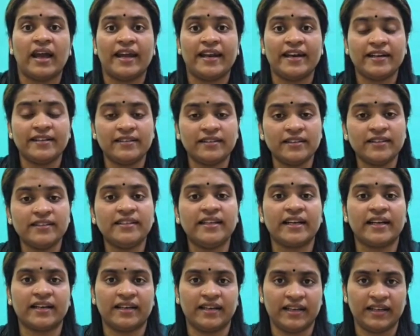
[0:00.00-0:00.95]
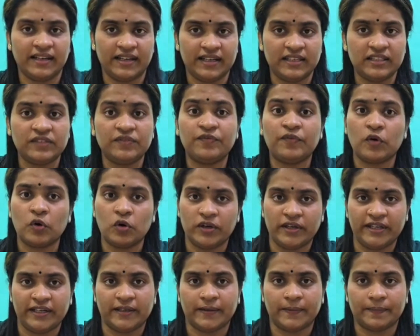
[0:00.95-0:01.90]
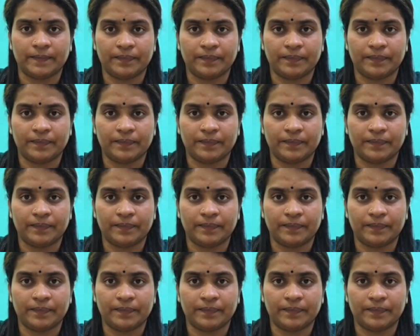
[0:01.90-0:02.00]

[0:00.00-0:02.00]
Another technique is folding,